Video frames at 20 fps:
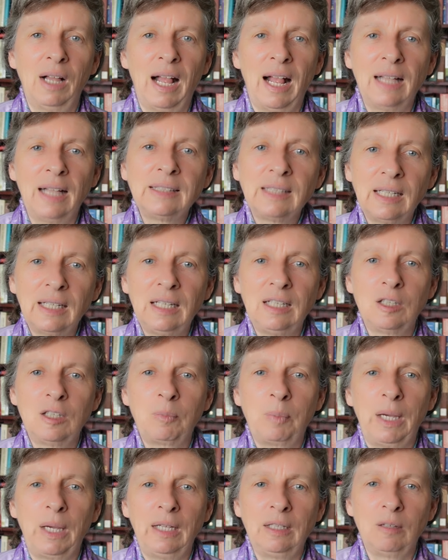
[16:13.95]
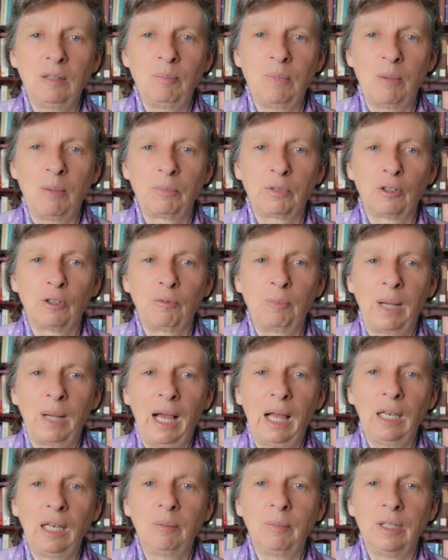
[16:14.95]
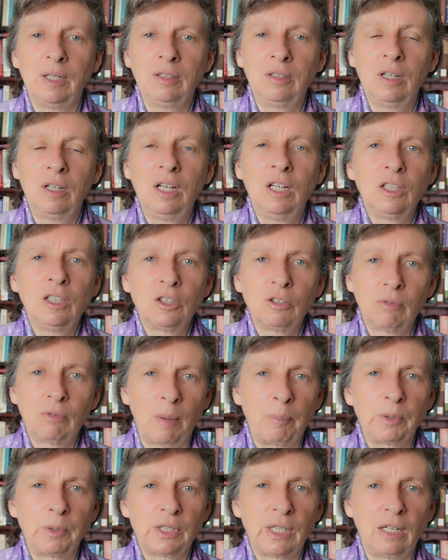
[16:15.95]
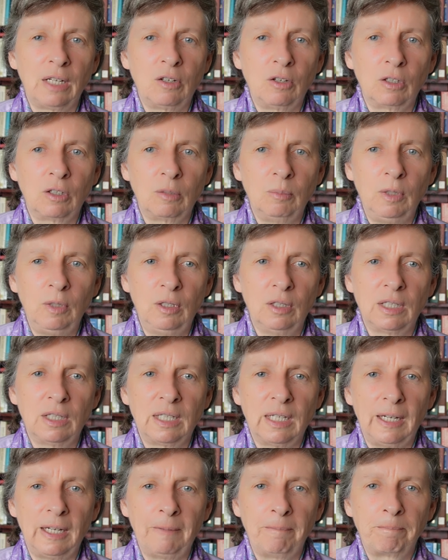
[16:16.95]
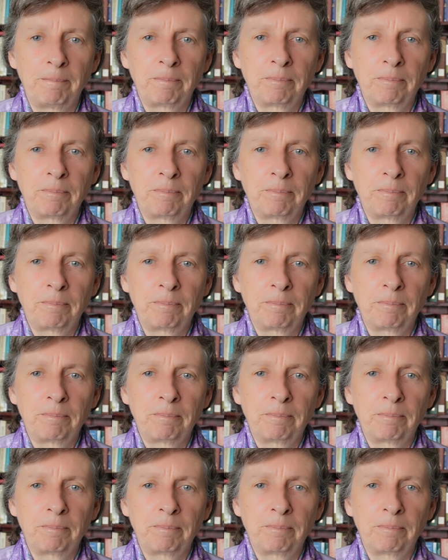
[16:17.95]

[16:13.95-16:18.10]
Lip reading: as an independent member of parliament, to represent her community.